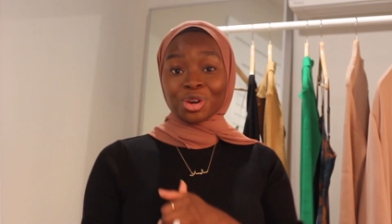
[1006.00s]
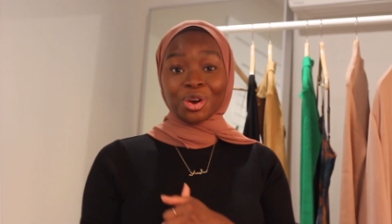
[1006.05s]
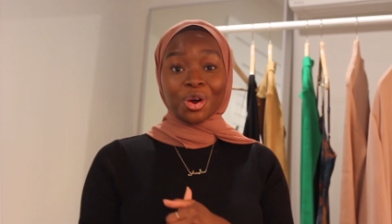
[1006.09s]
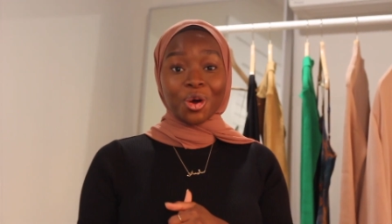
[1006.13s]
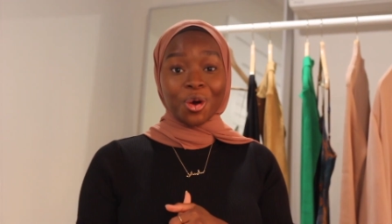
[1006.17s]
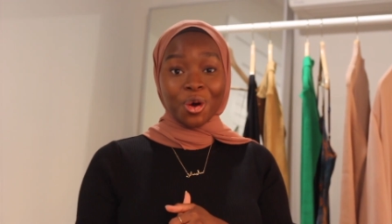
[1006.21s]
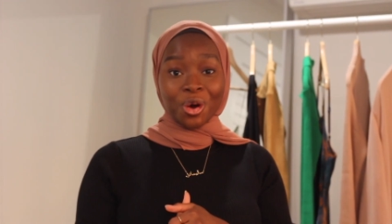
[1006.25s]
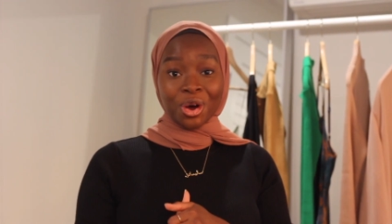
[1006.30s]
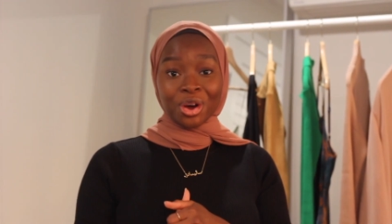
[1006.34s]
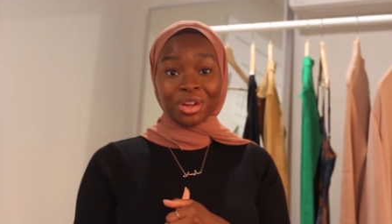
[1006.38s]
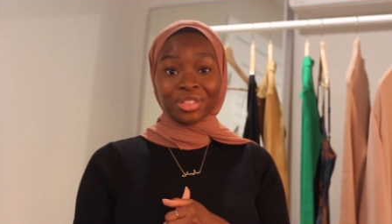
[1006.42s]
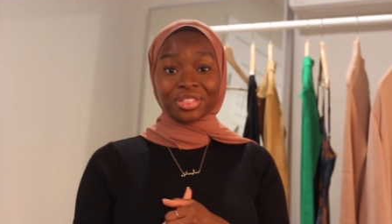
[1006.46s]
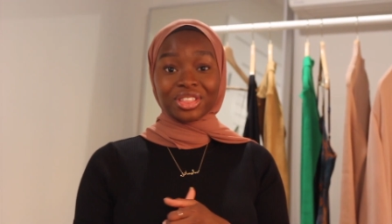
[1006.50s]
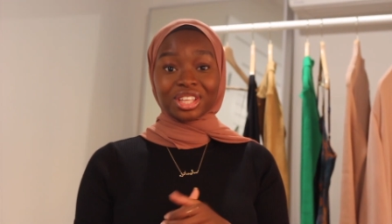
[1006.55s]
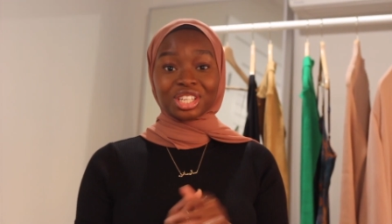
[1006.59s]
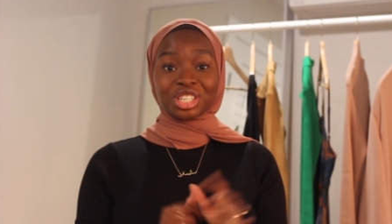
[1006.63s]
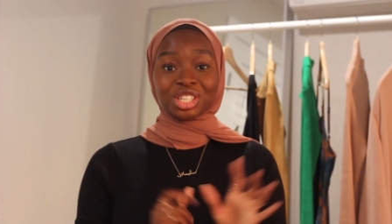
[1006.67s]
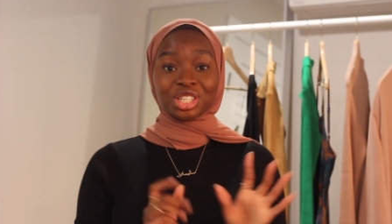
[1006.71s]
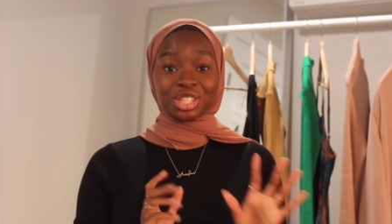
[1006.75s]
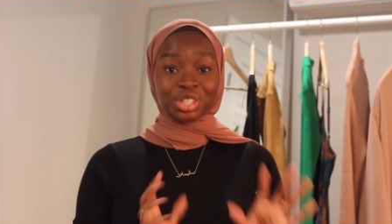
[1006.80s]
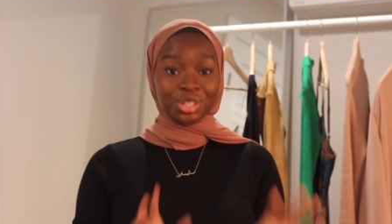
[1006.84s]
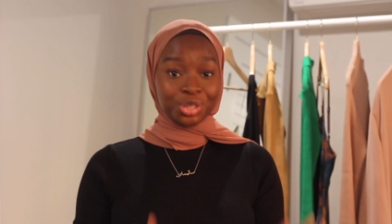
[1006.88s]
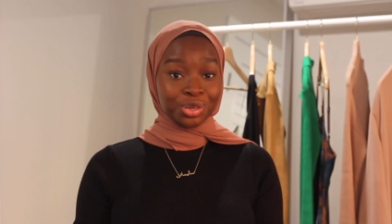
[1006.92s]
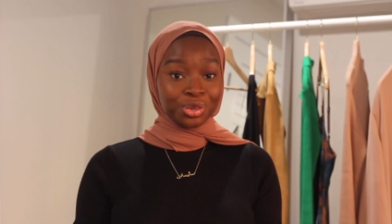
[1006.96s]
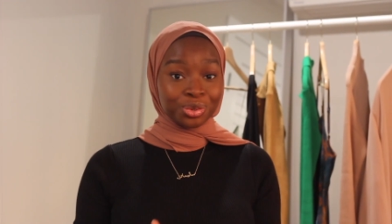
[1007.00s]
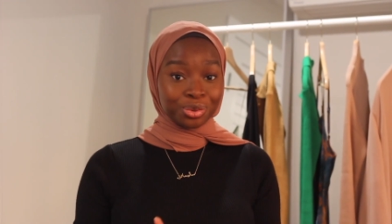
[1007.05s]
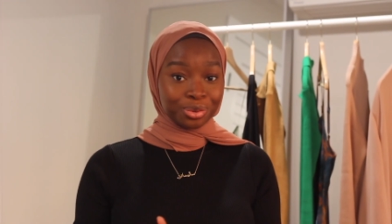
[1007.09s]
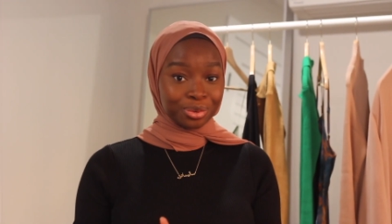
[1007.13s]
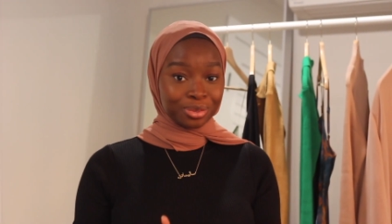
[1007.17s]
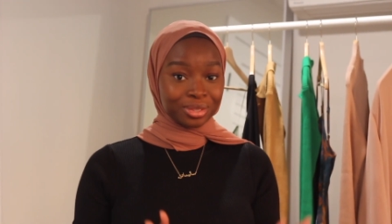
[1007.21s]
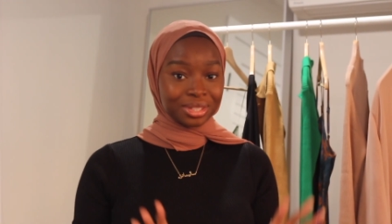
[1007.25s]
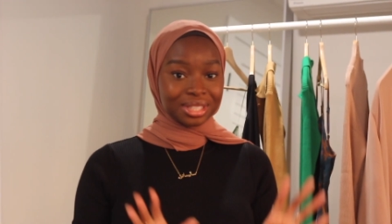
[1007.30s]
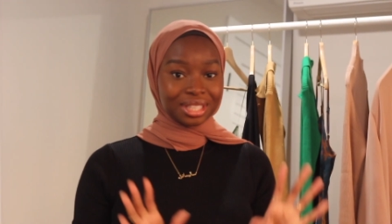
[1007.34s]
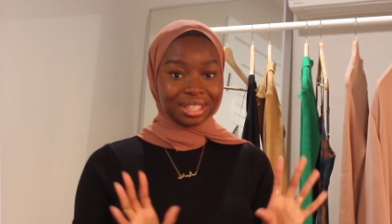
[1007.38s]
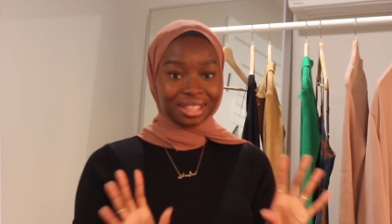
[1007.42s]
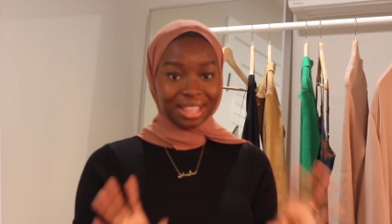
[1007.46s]
are all the
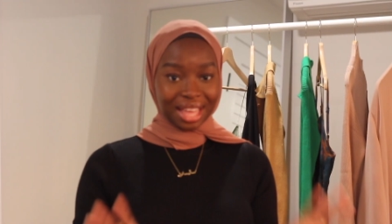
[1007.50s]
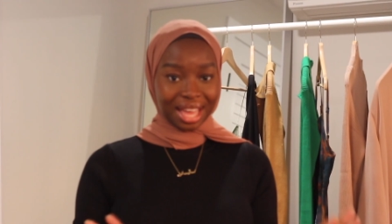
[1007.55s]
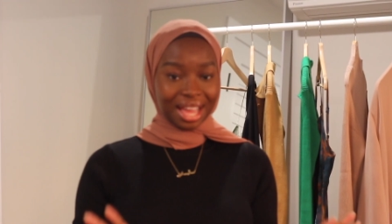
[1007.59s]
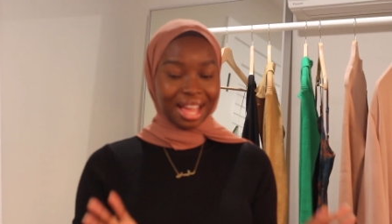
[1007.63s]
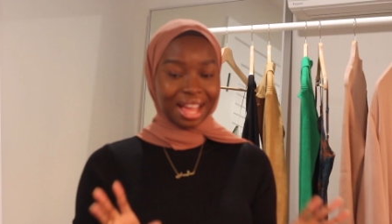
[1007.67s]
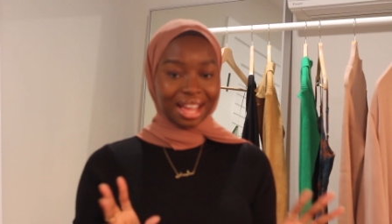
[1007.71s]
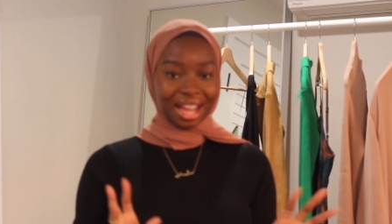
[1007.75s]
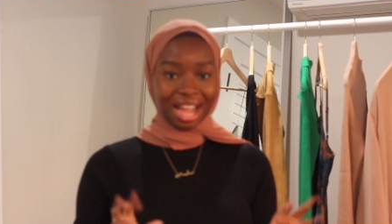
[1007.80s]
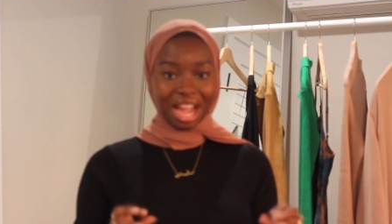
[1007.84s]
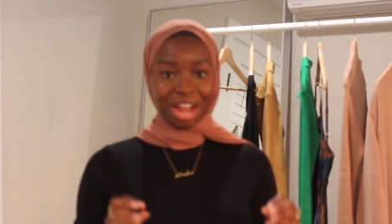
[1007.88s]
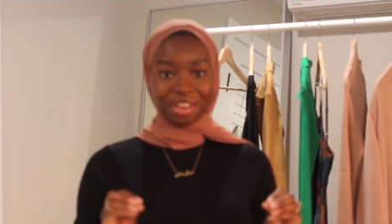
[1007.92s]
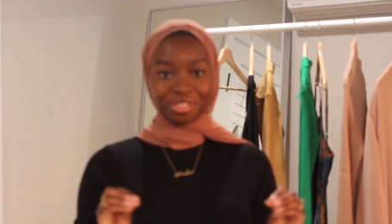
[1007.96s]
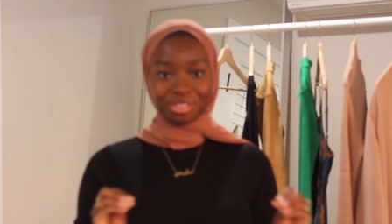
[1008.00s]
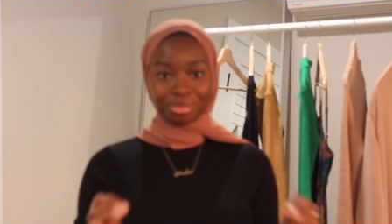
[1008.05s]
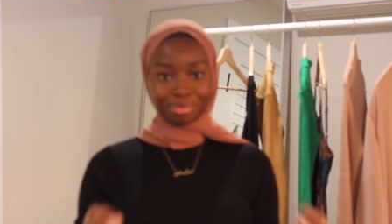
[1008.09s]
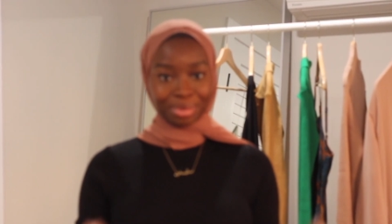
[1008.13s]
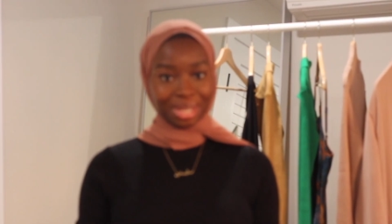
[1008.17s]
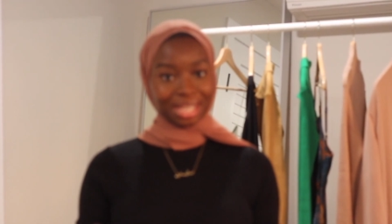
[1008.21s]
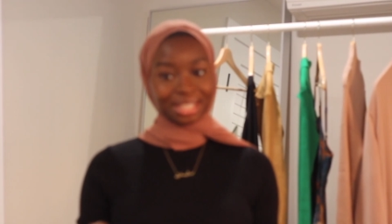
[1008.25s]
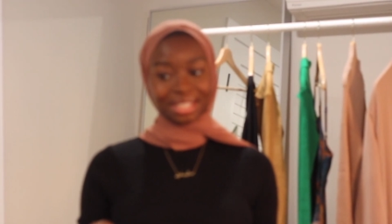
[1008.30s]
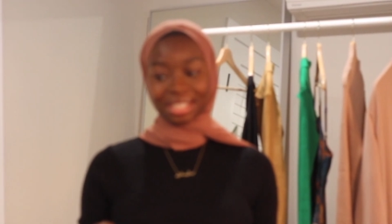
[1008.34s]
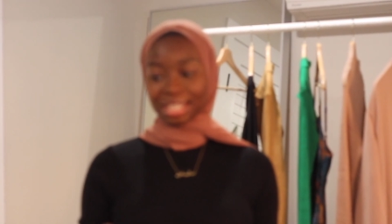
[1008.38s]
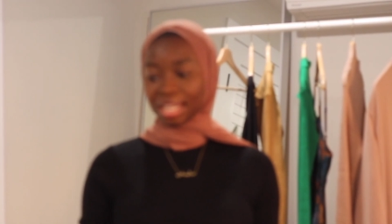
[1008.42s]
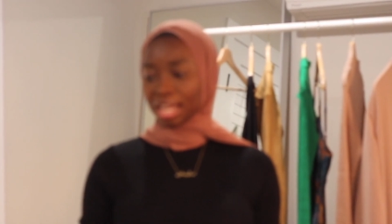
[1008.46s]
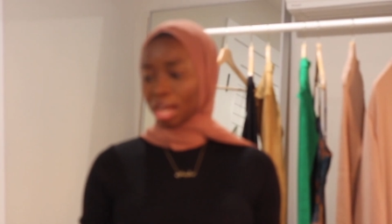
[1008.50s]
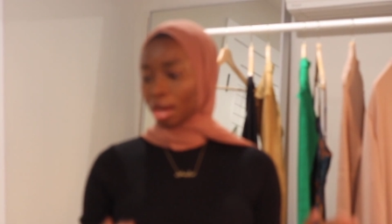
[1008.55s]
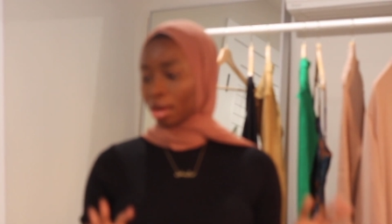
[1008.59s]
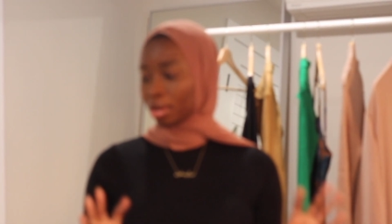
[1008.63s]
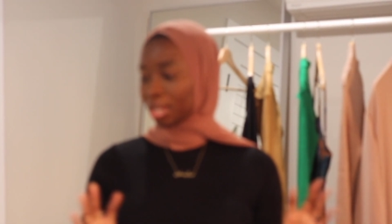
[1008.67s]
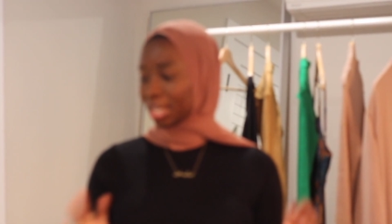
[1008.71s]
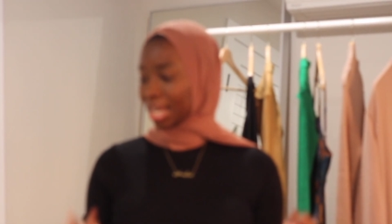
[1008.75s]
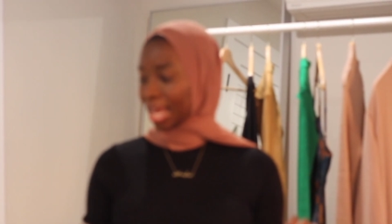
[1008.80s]
shoes that I got from Nasty Gal